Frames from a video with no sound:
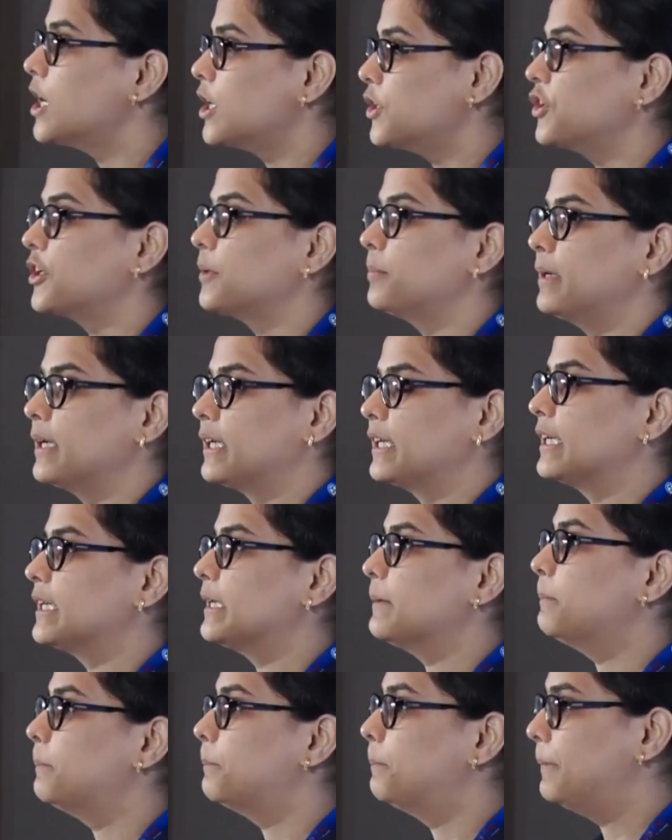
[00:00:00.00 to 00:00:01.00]
you are making
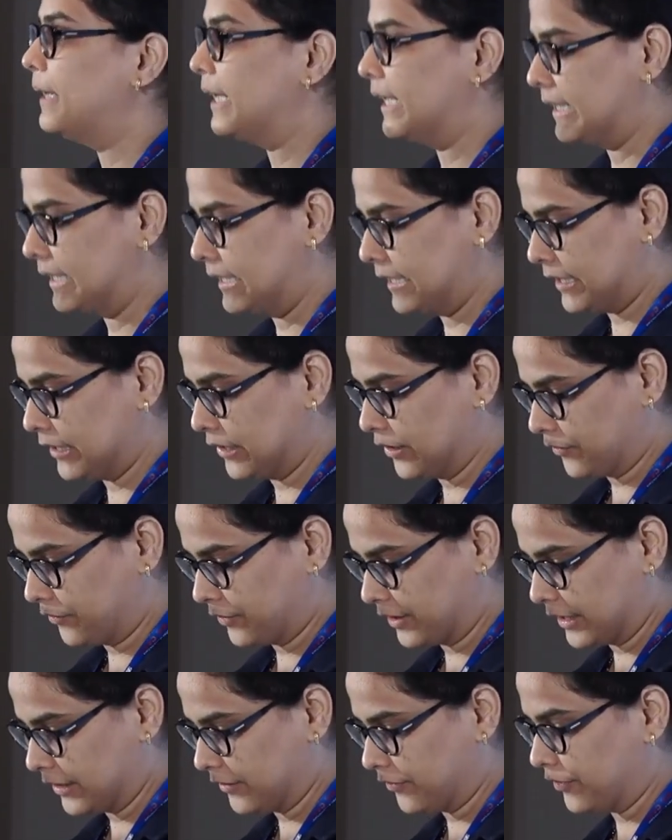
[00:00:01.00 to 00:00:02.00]
a big deal of
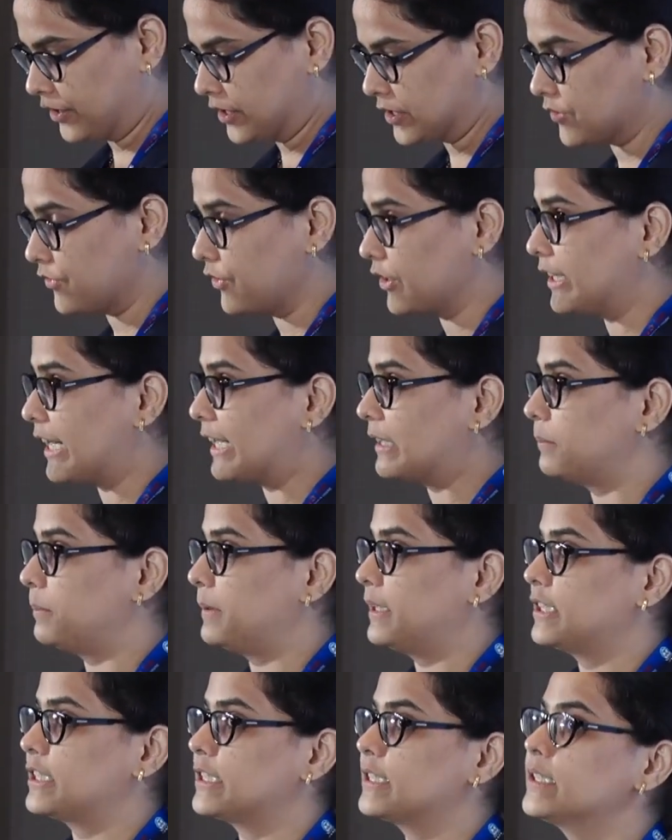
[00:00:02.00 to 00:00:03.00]
a difference for that
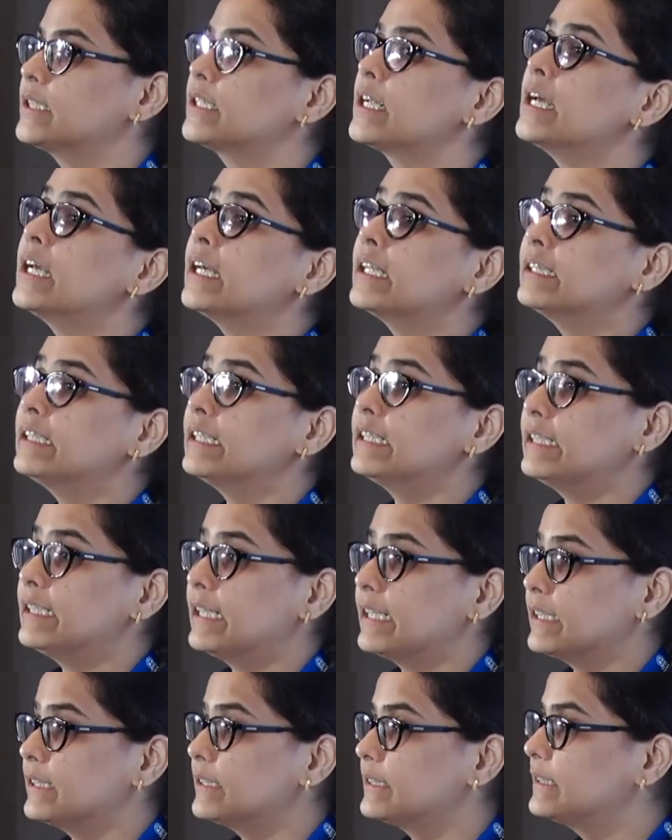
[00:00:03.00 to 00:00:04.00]
patient. The
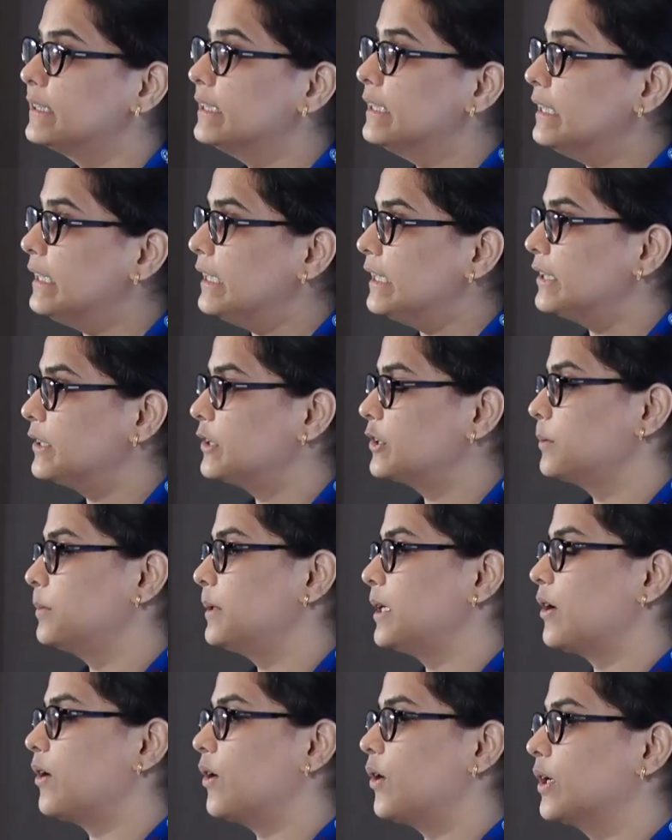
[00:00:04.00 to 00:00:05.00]
tests need to
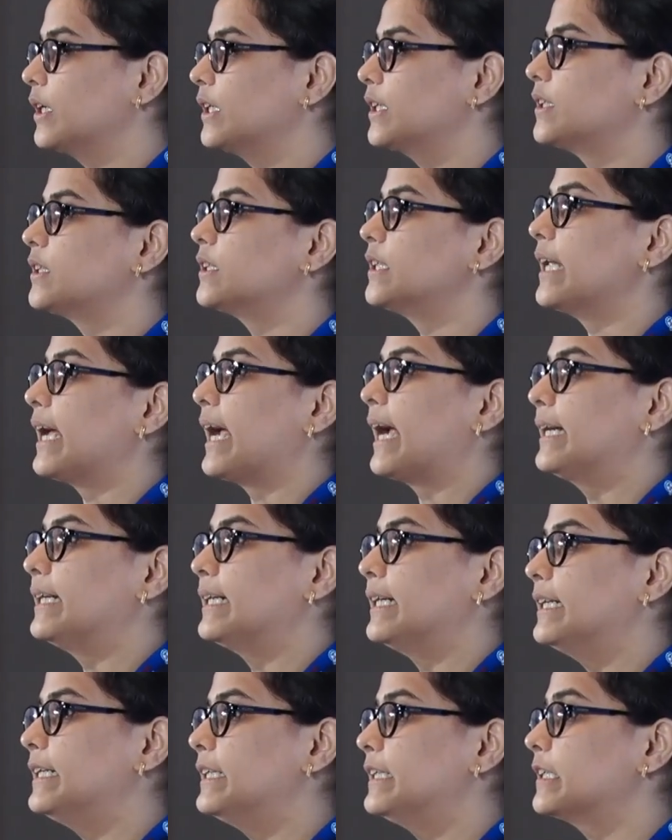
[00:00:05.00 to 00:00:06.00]
be ordered and
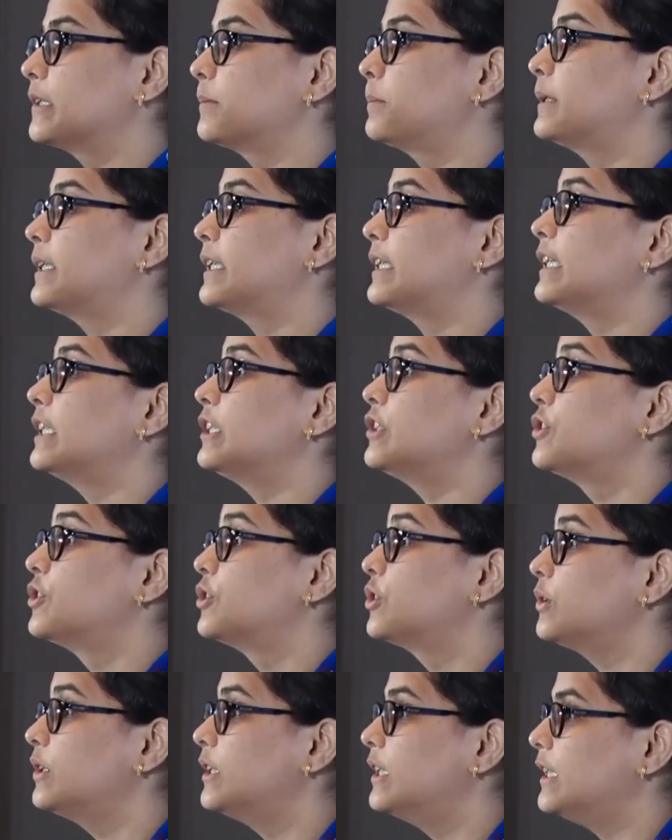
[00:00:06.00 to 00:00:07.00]
interpreted
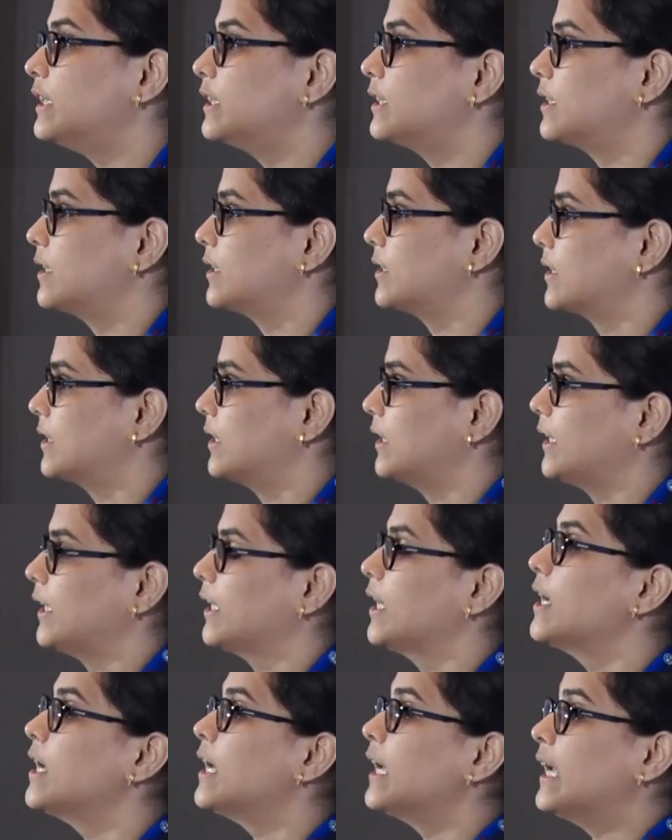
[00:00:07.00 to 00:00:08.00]
judiciously.